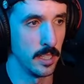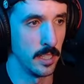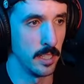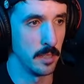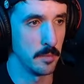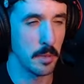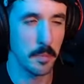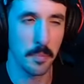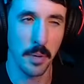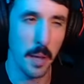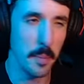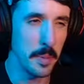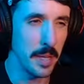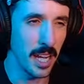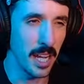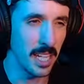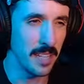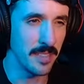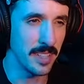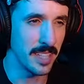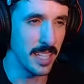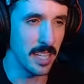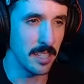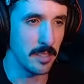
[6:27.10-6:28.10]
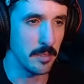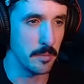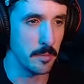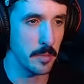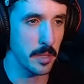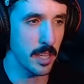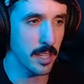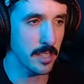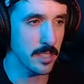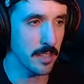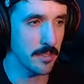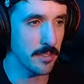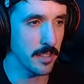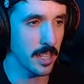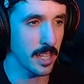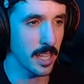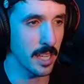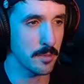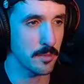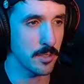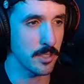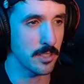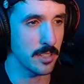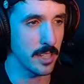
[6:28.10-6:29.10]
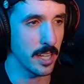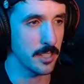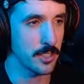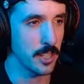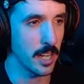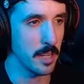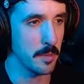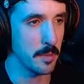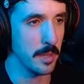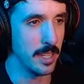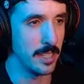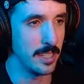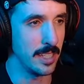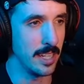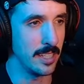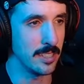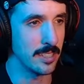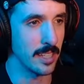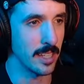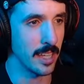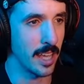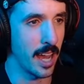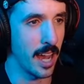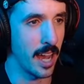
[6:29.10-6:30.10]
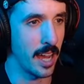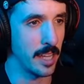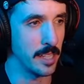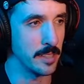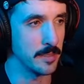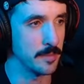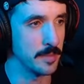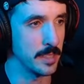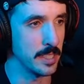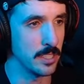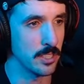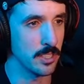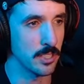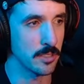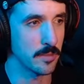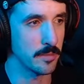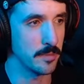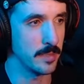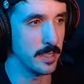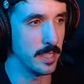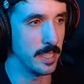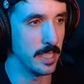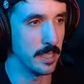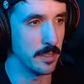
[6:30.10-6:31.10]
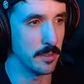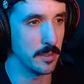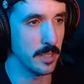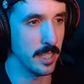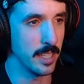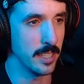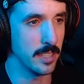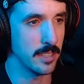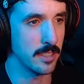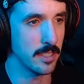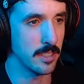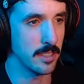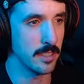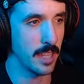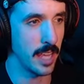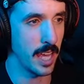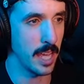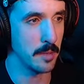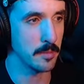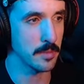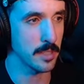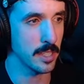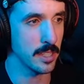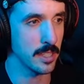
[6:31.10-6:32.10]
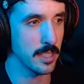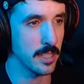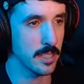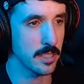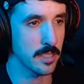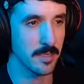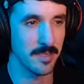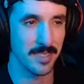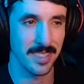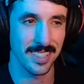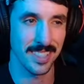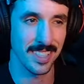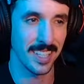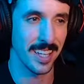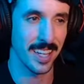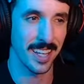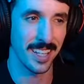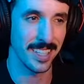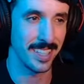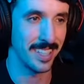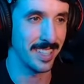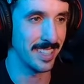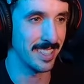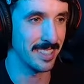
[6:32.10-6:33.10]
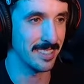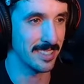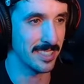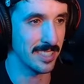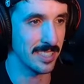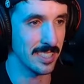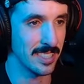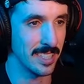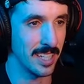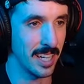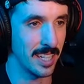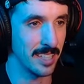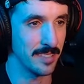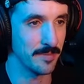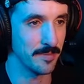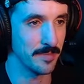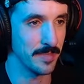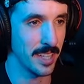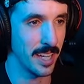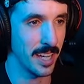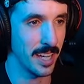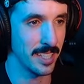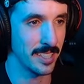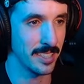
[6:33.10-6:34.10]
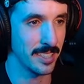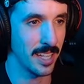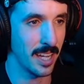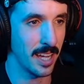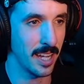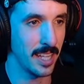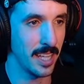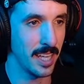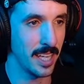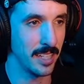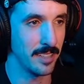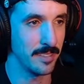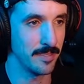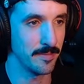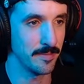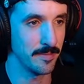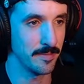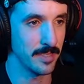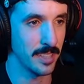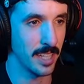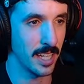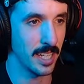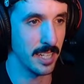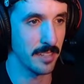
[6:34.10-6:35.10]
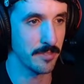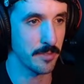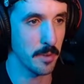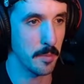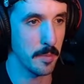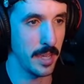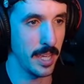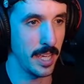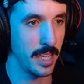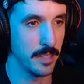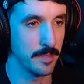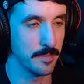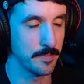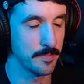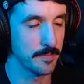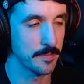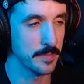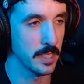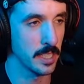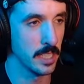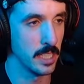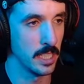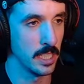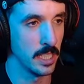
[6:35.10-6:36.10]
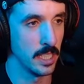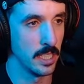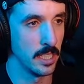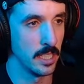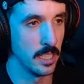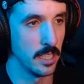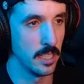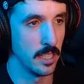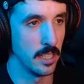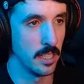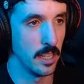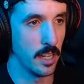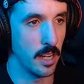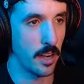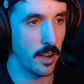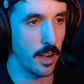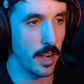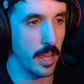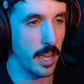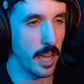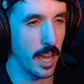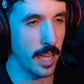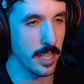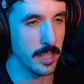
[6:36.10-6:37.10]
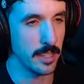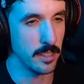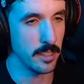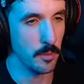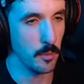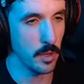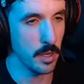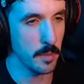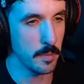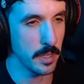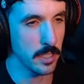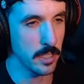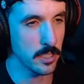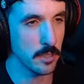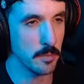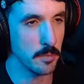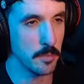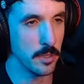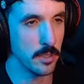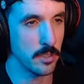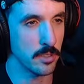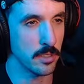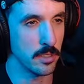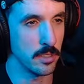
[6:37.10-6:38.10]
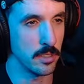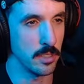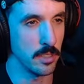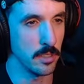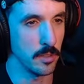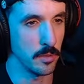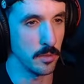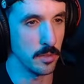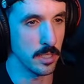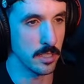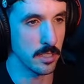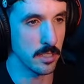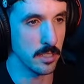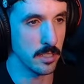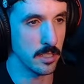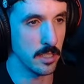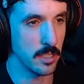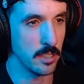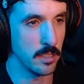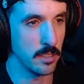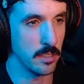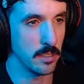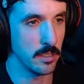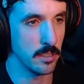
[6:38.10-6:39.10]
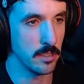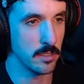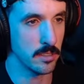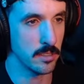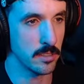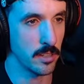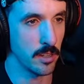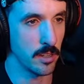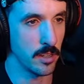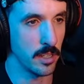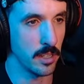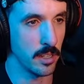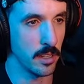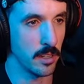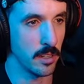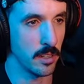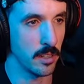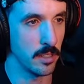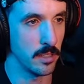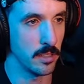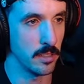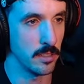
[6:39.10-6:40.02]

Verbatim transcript: But probably not even then because I feel like I'm just I try to be a decent guy and just you know kids and games like this. I'm just eh, you know it's just not not not it not it for me. All right, I what am I supposed to do? This isn't turning on.